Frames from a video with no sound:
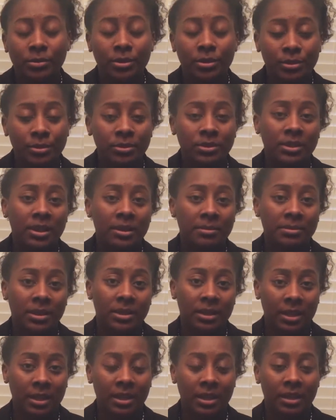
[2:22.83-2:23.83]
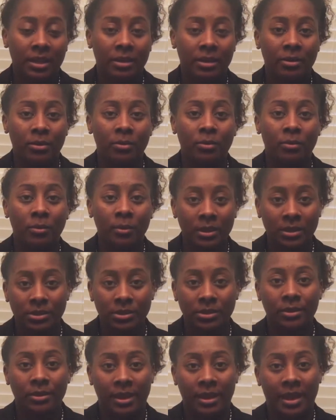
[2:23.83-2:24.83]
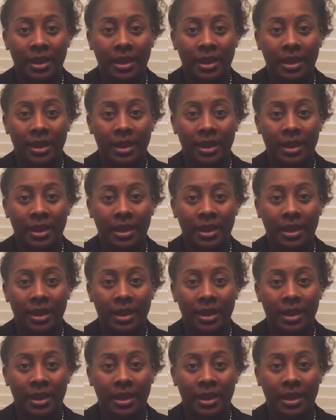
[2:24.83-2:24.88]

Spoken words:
2 steps ahead what's going to